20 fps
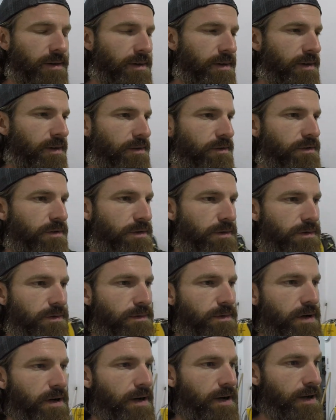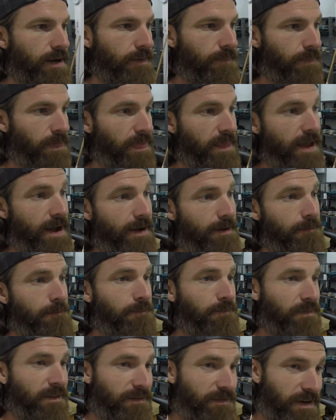So
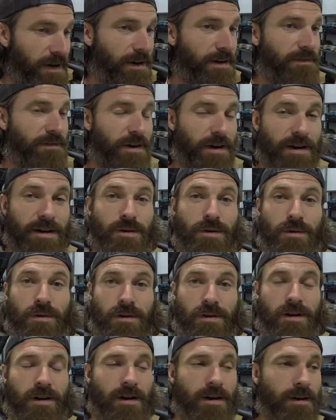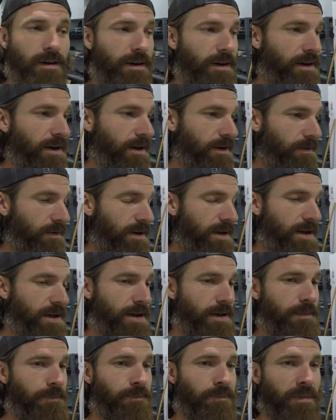yeah, very, very cool car.
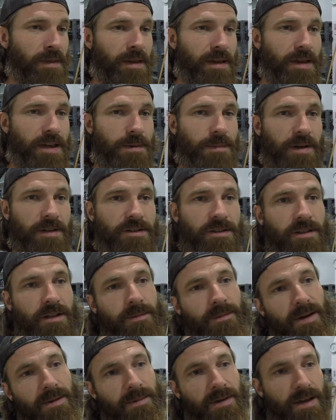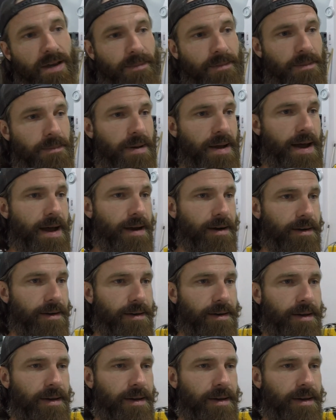Now, he mentioned that it might be coming back.